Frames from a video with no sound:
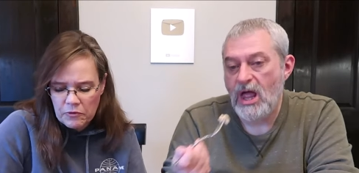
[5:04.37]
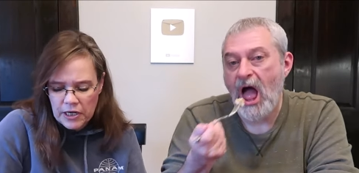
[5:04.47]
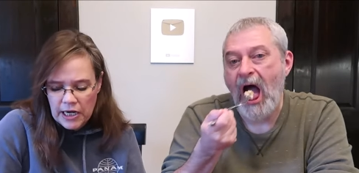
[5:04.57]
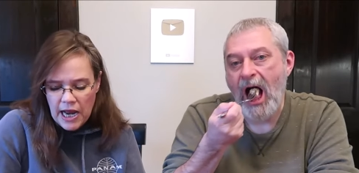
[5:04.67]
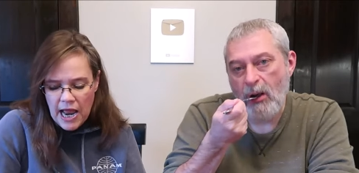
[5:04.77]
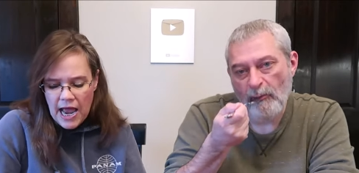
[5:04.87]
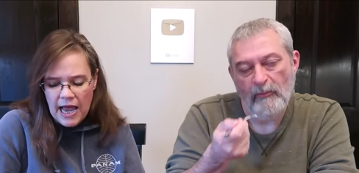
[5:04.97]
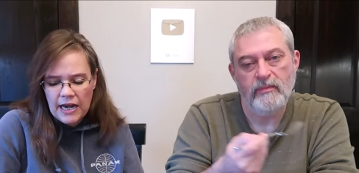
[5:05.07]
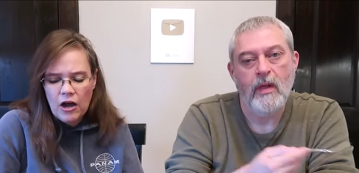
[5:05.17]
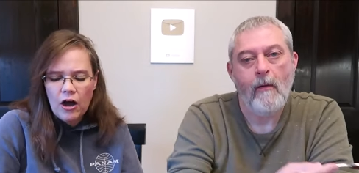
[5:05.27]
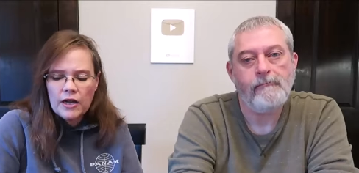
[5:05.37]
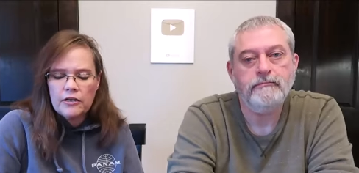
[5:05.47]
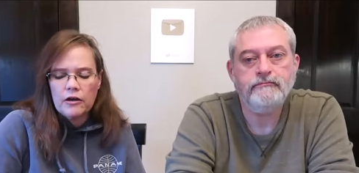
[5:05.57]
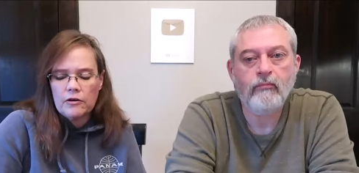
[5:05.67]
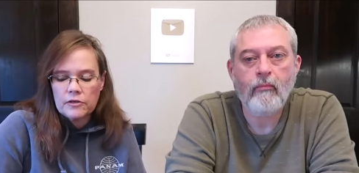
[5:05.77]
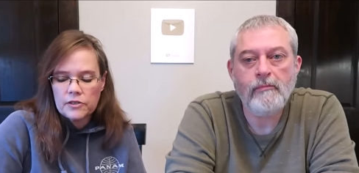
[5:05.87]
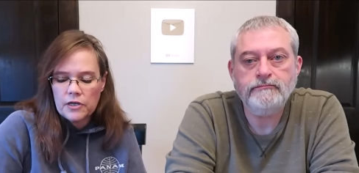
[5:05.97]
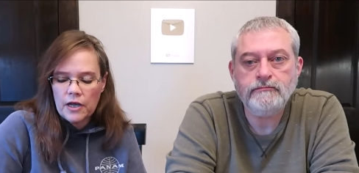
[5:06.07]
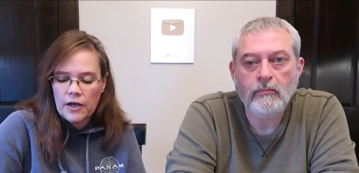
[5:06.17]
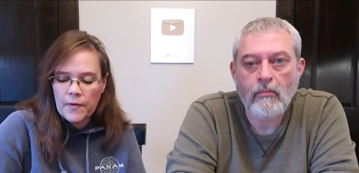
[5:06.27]
Speaker 1: written. And hot dogs.
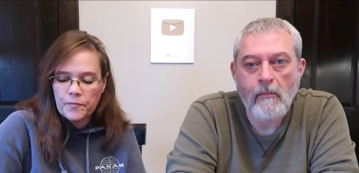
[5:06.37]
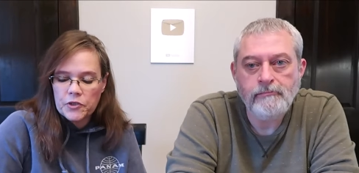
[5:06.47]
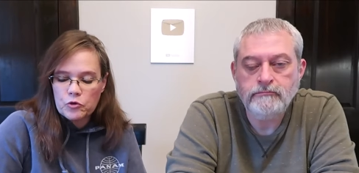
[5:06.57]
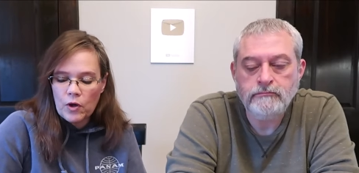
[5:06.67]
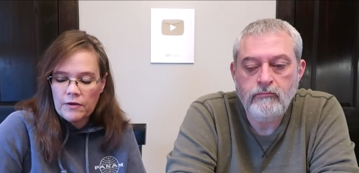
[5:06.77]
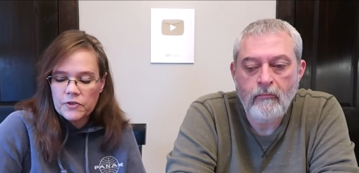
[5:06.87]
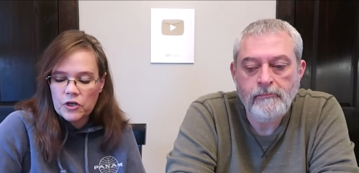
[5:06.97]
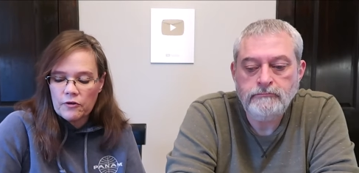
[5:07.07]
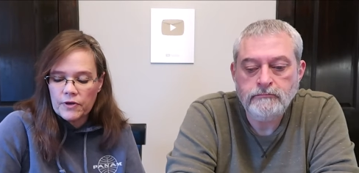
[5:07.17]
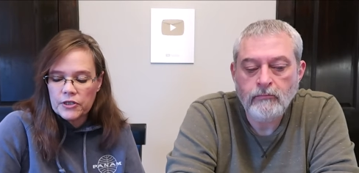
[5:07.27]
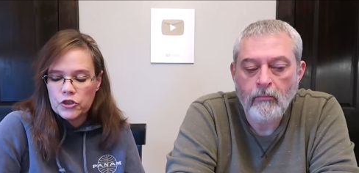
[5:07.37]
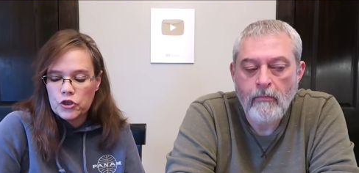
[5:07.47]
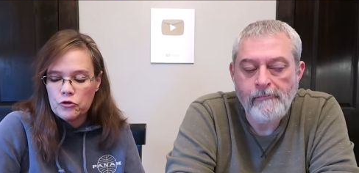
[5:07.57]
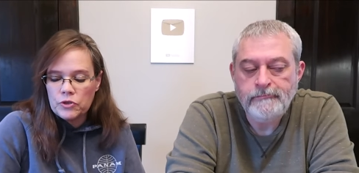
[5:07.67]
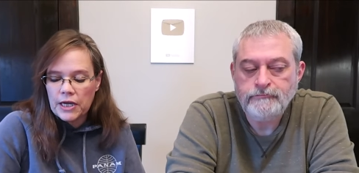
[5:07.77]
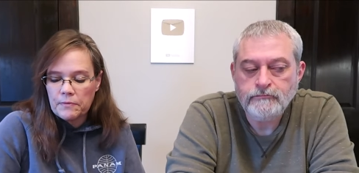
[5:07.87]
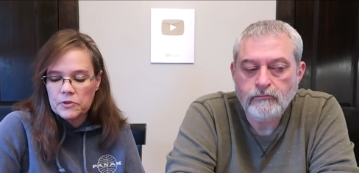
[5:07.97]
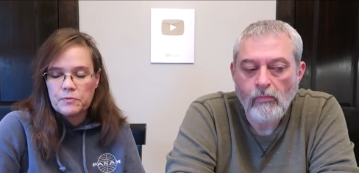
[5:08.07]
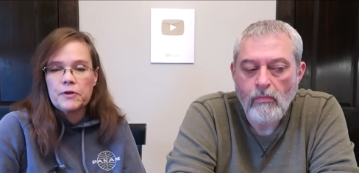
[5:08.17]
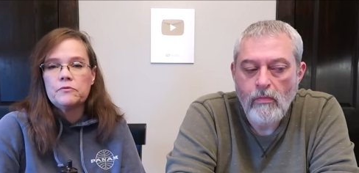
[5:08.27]
Um, 12 servings, 2
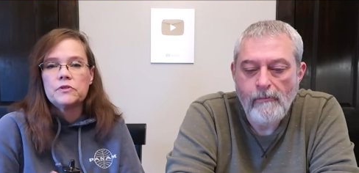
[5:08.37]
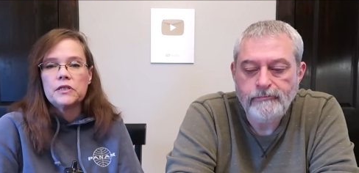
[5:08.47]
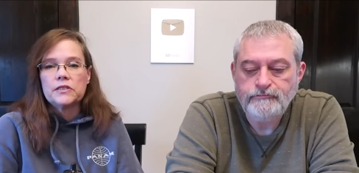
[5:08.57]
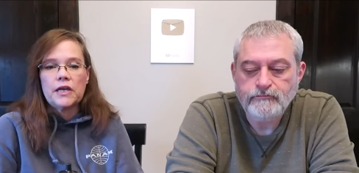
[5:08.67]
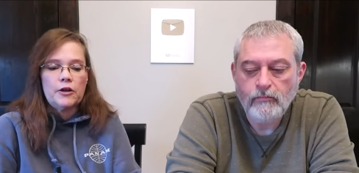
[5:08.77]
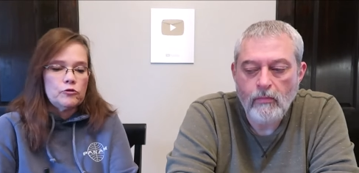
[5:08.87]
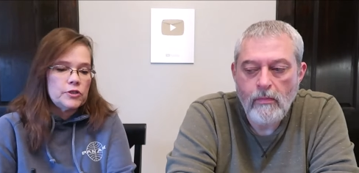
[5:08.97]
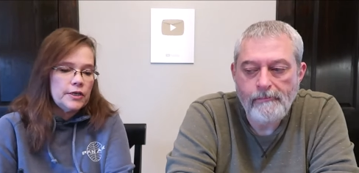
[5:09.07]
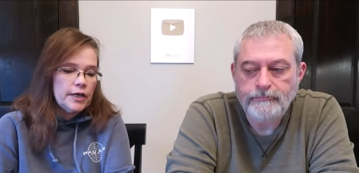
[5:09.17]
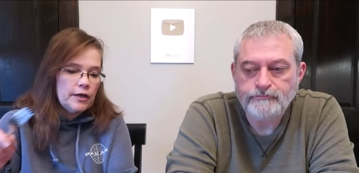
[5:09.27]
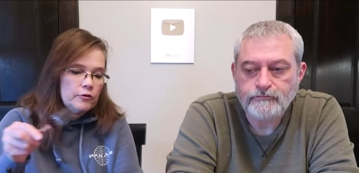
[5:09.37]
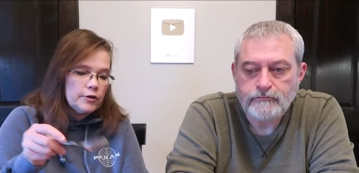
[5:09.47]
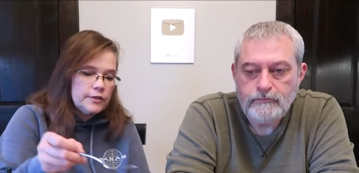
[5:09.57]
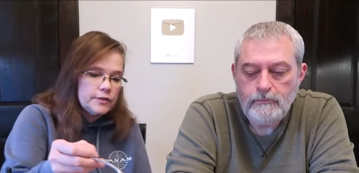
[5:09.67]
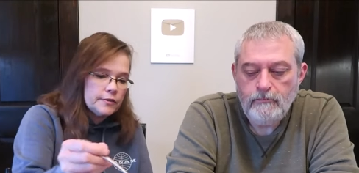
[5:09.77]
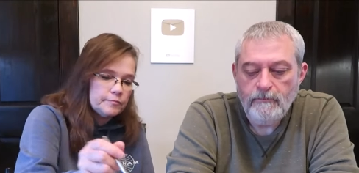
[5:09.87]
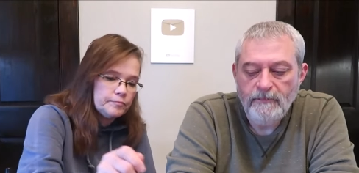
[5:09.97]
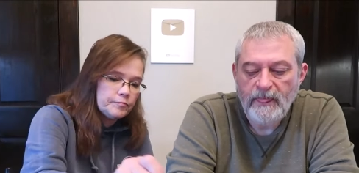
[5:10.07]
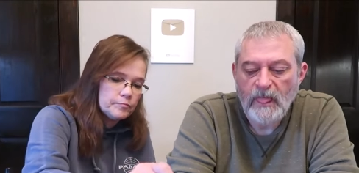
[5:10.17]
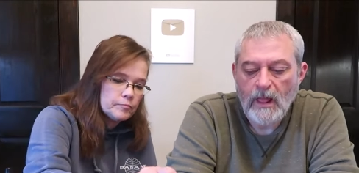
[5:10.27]
tablespoons is 110 calories.
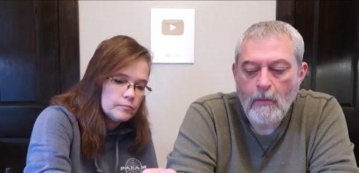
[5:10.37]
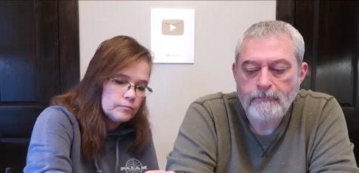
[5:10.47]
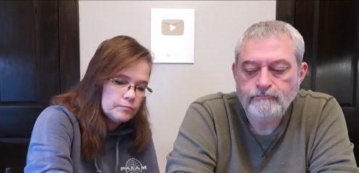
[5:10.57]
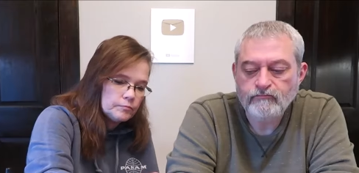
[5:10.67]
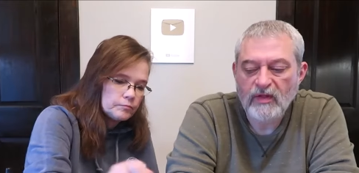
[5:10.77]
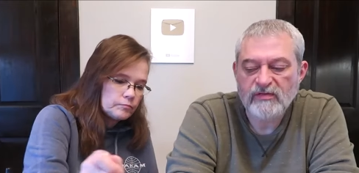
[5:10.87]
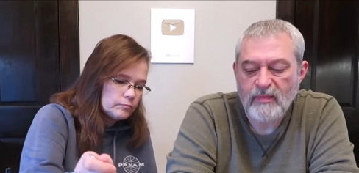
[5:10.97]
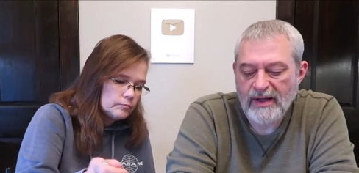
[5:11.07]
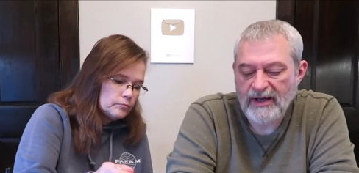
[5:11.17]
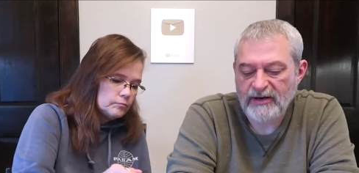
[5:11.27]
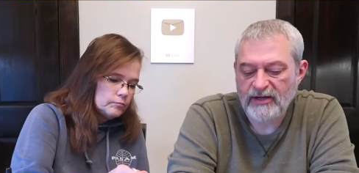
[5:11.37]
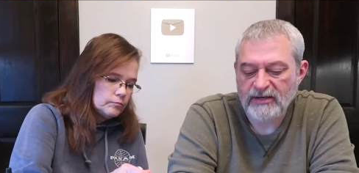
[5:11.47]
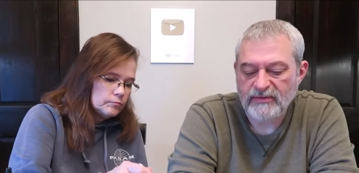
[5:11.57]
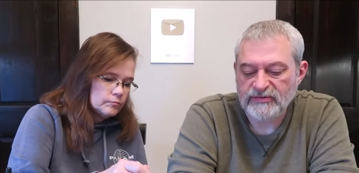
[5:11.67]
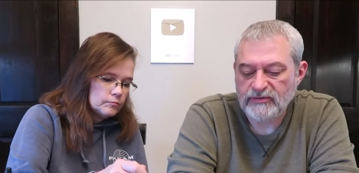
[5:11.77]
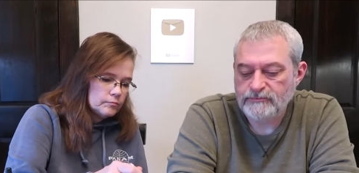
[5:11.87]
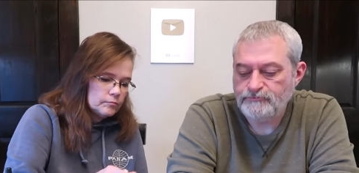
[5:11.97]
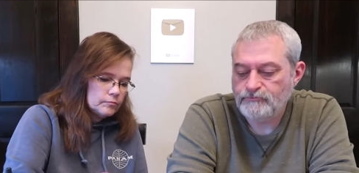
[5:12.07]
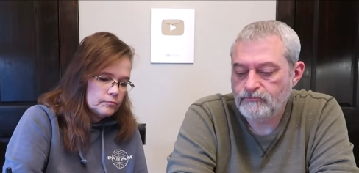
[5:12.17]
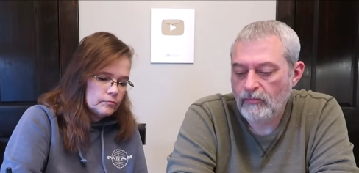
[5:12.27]
Speaker 2: Hmm. That's my kind of honey mustard.
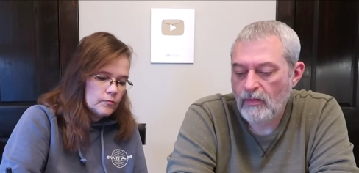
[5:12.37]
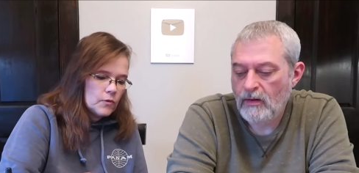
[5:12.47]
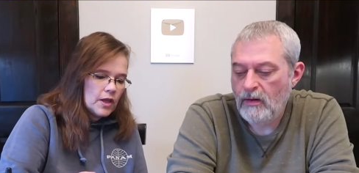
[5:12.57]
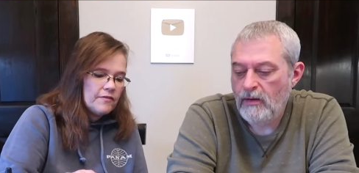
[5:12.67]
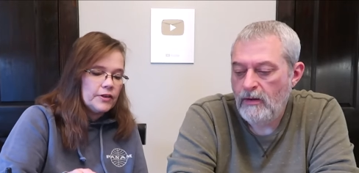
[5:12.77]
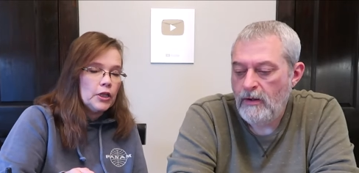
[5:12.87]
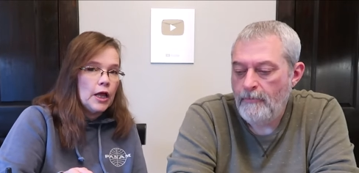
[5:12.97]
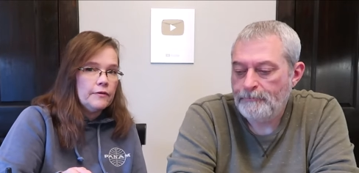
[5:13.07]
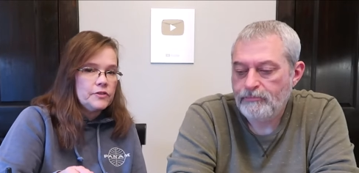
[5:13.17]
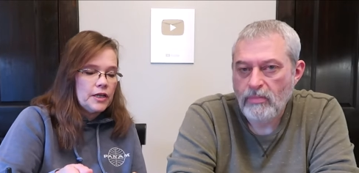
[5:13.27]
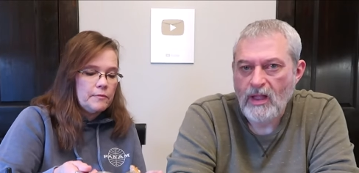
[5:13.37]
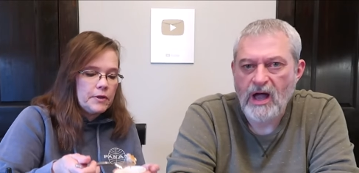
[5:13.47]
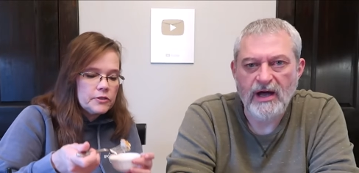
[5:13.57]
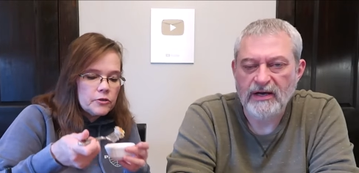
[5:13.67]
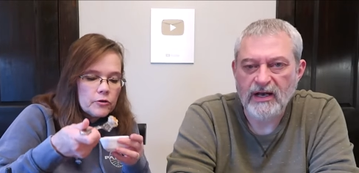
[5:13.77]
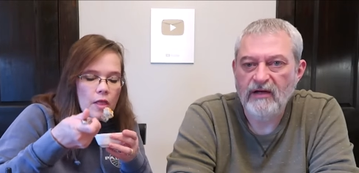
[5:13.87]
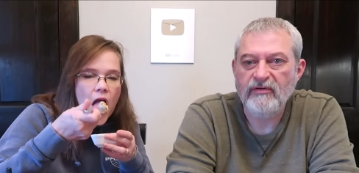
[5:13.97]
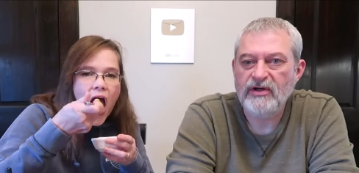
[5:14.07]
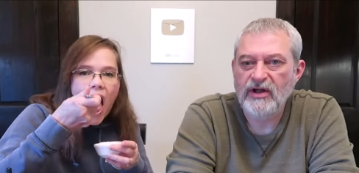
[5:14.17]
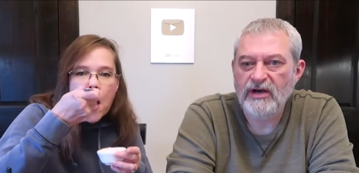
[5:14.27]
Speaker 1: Kevin loves honey mustard.
Speaker 2: I love a
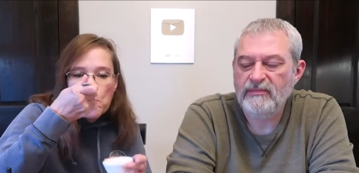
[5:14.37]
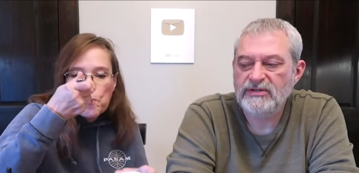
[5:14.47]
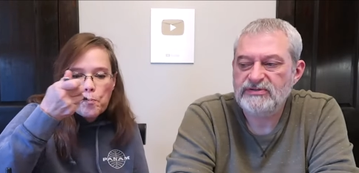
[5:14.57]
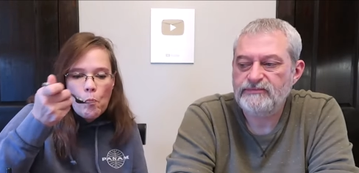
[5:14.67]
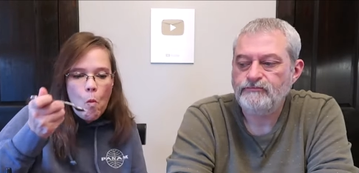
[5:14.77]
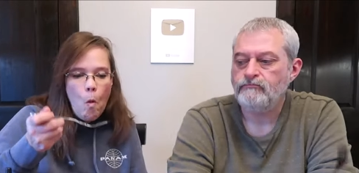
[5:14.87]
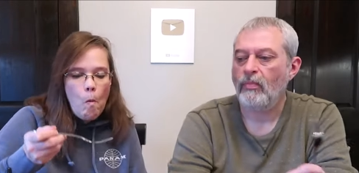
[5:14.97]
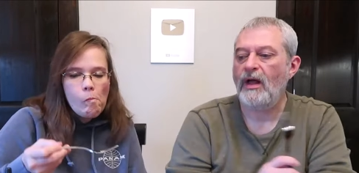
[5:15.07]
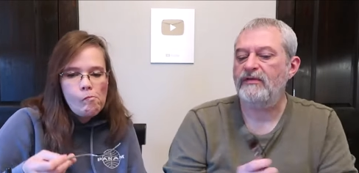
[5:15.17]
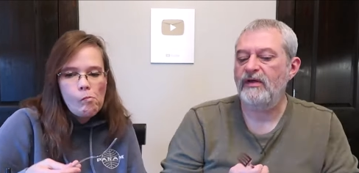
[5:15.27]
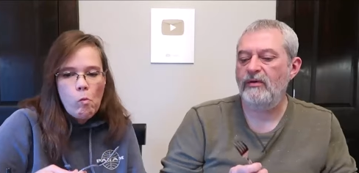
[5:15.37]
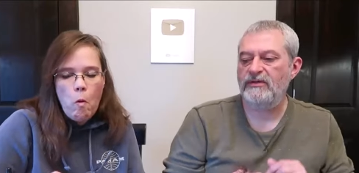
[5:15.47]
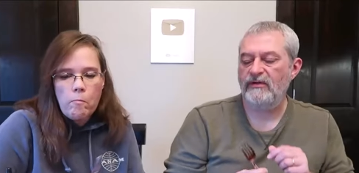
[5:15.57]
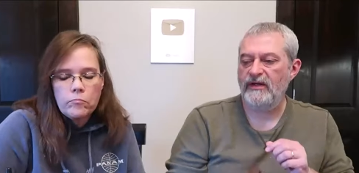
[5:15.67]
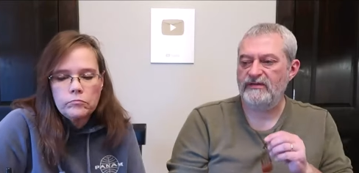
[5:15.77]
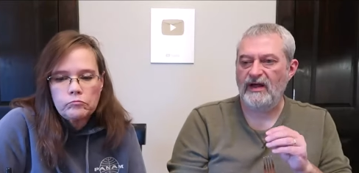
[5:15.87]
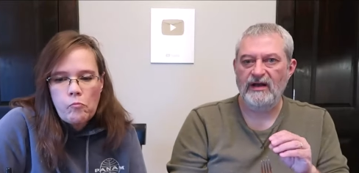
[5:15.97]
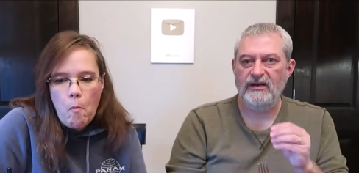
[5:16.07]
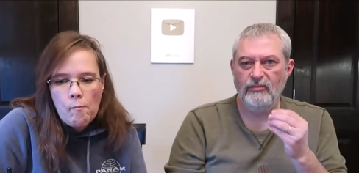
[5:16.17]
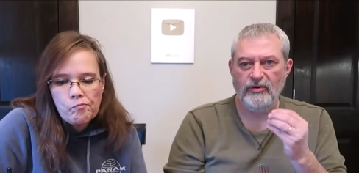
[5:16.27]
good honey mustard. I tell you what though, that's got a little